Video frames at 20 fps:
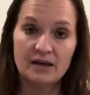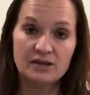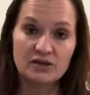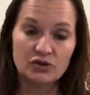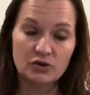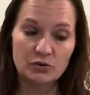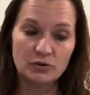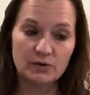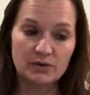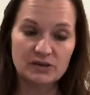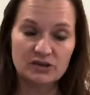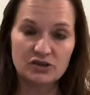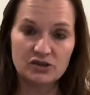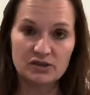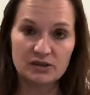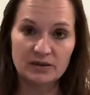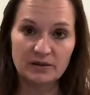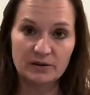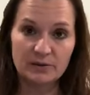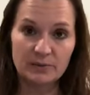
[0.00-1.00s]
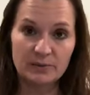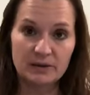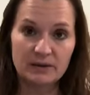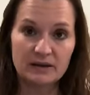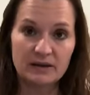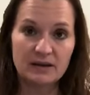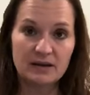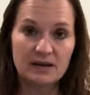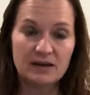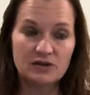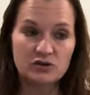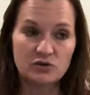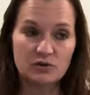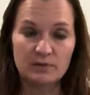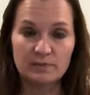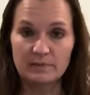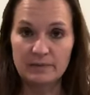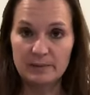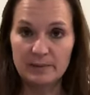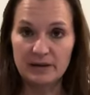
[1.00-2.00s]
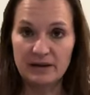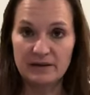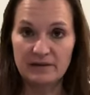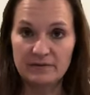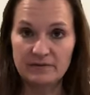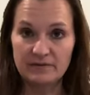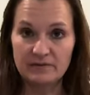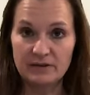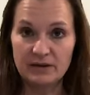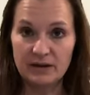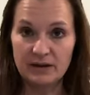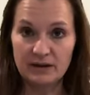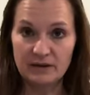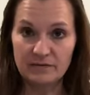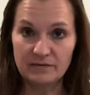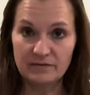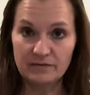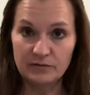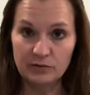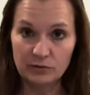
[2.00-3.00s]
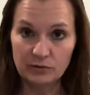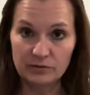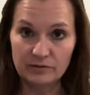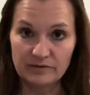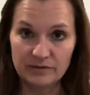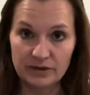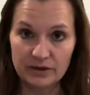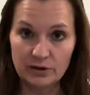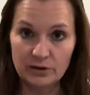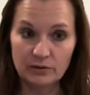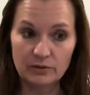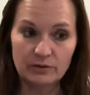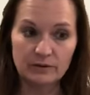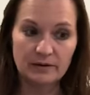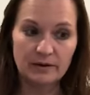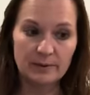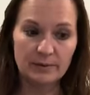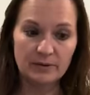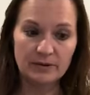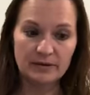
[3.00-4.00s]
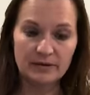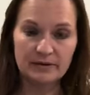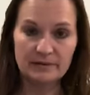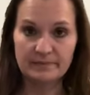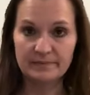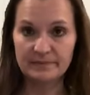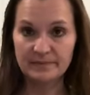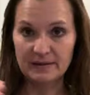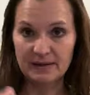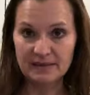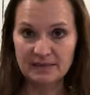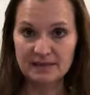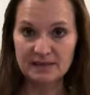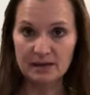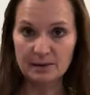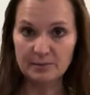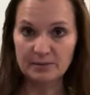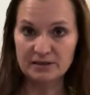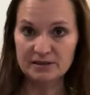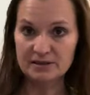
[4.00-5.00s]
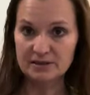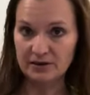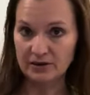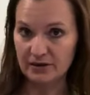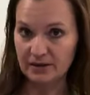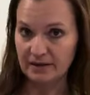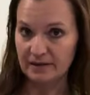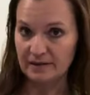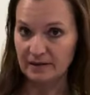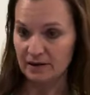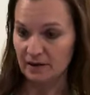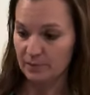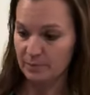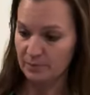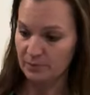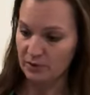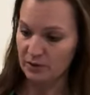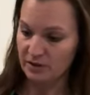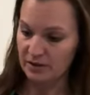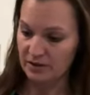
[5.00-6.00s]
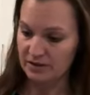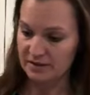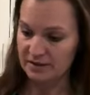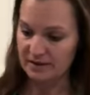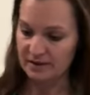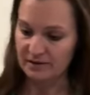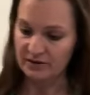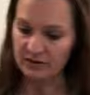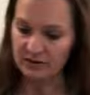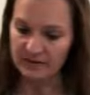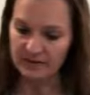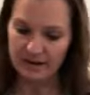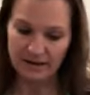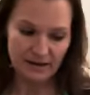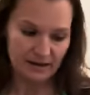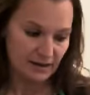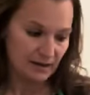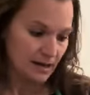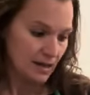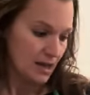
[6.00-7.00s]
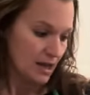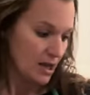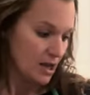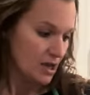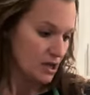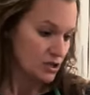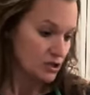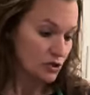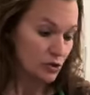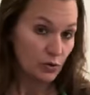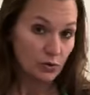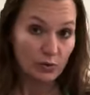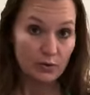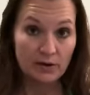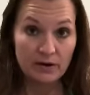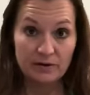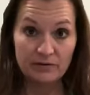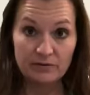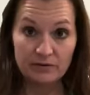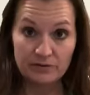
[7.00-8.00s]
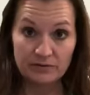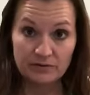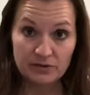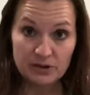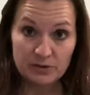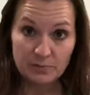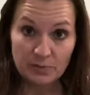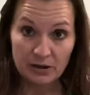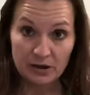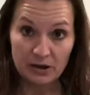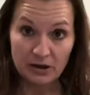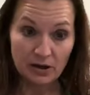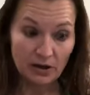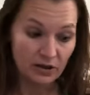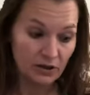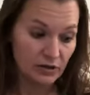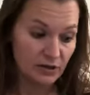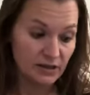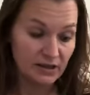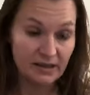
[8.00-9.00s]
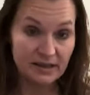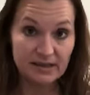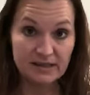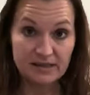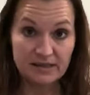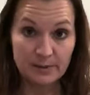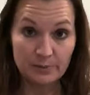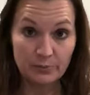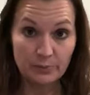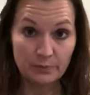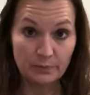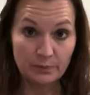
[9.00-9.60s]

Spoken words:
So it's just a little bit. So I'm going to have not a full video. I'm going to stop and start it, and then I'll put it all together at the end. So for the first part, all you need is a